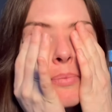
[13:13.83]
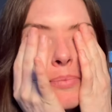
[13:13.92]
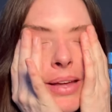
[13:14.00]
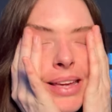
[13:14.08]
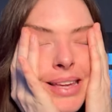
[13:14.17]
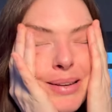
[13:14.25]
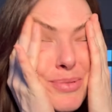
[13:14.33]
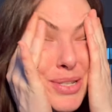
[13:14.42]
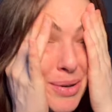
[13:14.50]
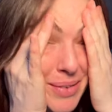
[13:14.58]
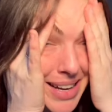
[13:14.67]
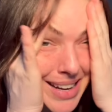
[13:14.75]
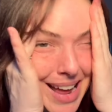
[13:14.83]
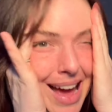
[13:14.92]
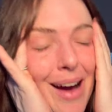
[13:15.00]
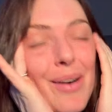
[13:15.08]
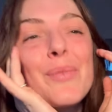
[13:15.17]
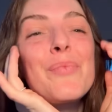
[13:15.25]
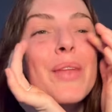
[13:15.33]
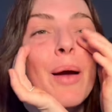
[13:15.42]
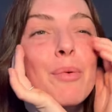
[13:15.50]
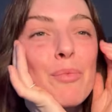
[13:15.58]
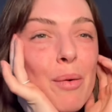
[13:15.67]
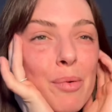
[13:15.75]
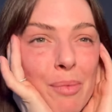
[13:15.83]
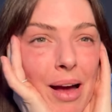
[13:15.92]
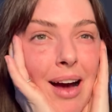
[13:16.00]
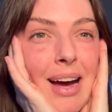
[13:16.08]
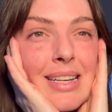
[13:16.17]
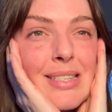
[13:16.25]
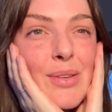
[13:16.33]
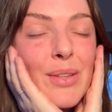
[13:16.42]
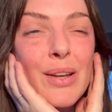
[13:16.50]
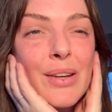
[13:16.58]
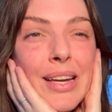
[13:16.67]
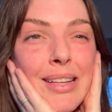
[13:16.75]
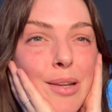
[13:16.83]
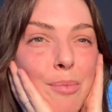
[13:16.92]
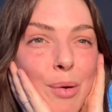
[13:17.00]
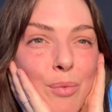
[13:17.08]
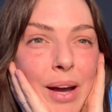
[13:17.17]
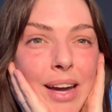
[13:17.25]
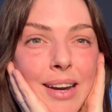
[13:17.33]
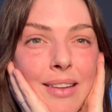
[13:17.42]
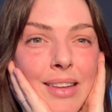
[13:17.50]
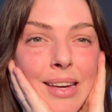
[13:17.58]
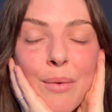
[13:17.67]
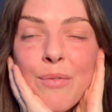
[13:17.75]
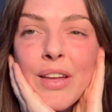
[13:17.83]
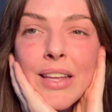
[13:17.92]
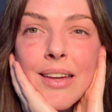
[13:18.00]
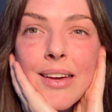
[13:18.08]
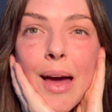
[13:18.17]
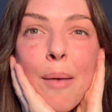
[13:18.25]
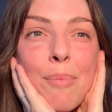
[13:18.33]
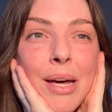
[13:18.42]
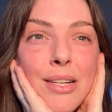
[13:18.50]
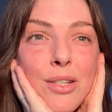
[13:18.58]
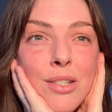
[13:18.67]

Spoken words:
I keep doing it now. I've been rubbing my eyes, so they're looking a little bit red. I think I'm feeling a bit